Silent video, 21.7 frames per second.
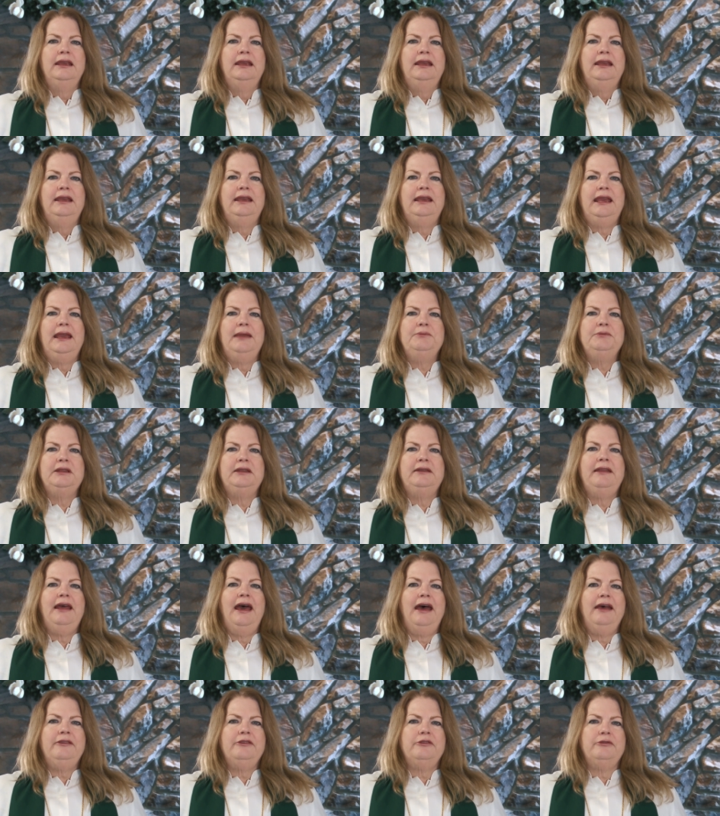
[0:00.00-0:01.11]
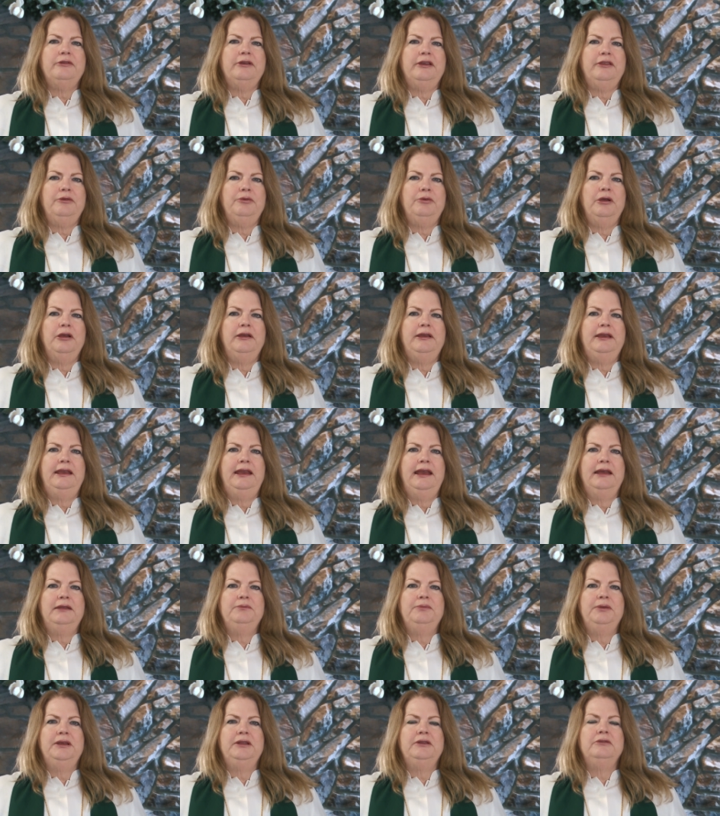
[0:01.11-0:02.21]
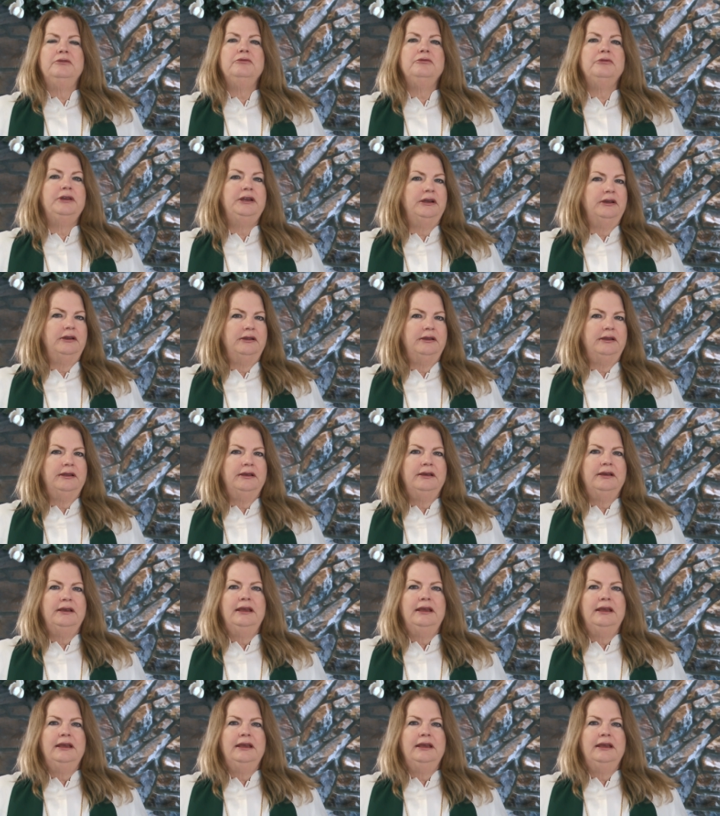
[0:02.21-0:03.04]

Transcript: He came to Nazareth where he had been reared.